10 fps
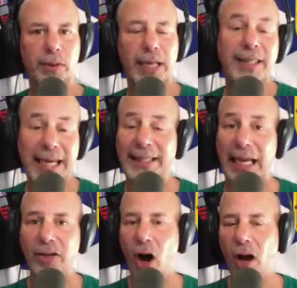then take
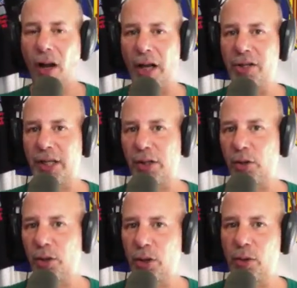that knowledge that
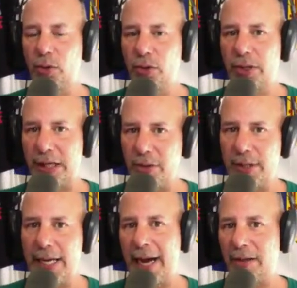you
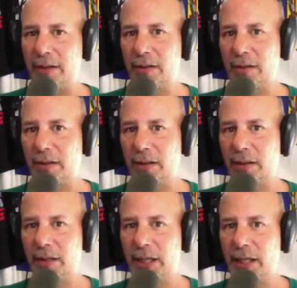got
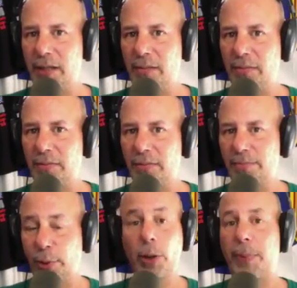in
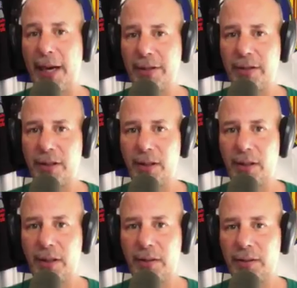Budapest
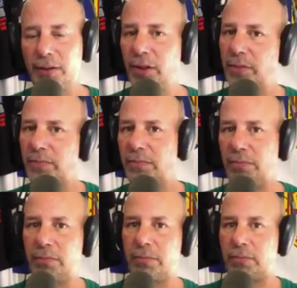to
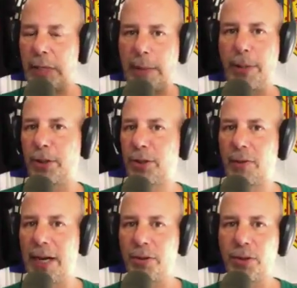take pictures
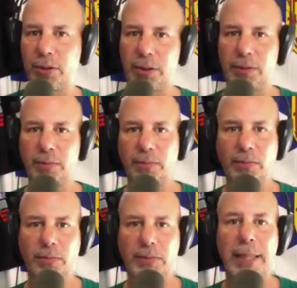around your
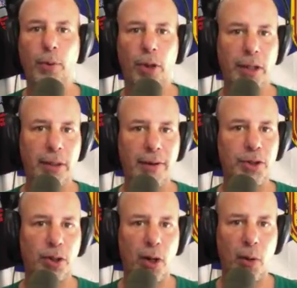neighborhood,
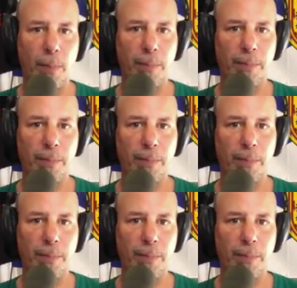around your home.